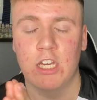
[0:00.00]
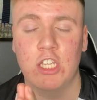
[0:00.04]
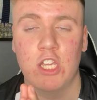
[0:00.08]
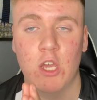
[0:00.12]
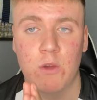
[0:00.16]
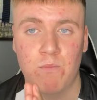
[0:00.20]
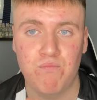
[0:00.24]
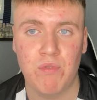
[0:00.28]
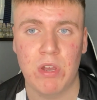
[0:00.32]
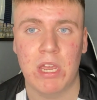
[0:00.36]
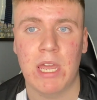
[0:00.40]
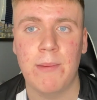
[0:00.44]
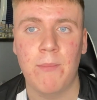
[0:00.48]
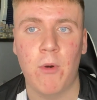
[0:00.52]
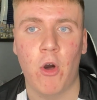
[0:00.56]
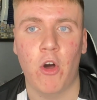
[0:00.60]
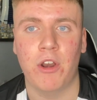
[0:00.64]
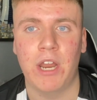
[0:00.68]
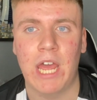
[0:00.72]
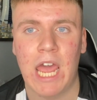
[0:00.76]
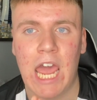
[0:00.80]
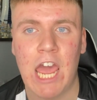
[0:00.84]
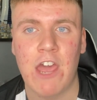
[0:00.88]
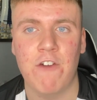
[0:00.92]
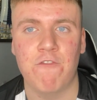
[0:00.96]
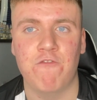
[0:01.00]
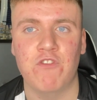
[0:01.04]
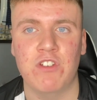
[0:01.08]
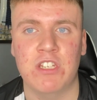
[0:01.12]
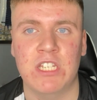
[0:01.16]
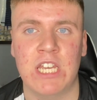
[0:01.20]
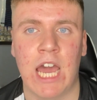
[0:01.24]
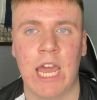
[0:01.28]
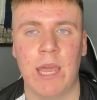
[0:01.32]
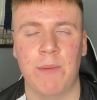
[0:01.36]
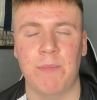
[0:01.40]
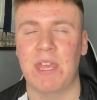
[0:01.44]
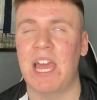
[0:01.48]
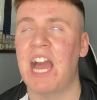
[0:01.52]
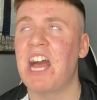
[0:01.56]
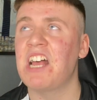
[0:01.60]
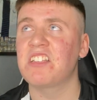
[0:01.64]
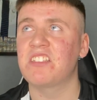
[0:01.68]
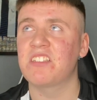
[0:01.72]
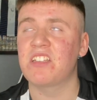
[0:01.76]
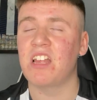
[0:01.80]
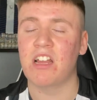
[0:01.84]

You bring him on every time. He has